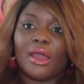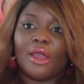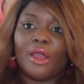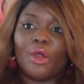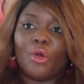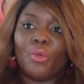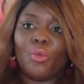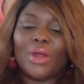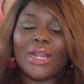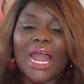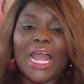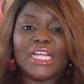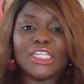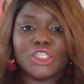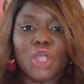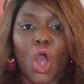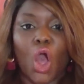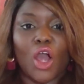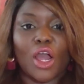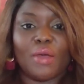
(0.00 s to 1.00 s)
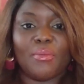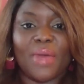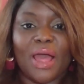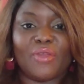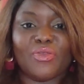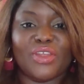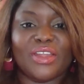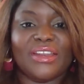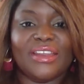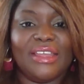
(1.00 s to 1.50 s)
When I talk
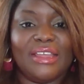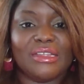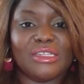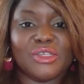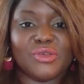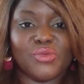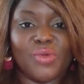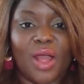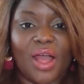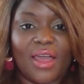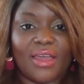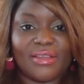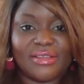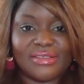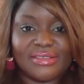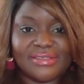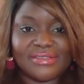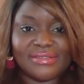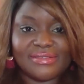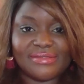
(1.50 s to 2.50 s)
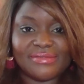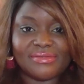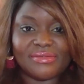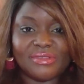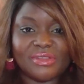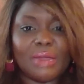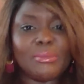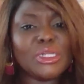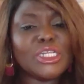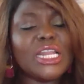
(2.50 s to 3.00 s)
about the need to rise,
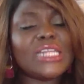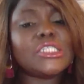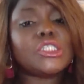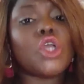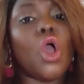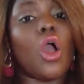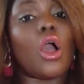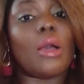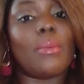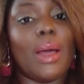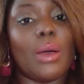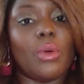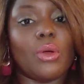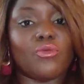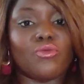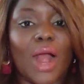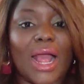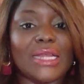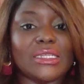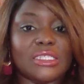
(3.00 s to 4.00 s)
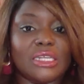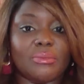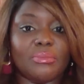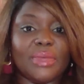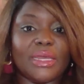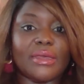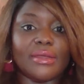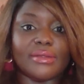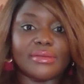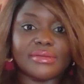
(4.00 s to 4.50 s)
let me let's talk about what rising
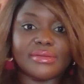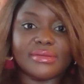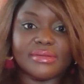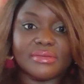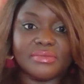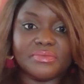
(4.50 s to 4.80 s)
means.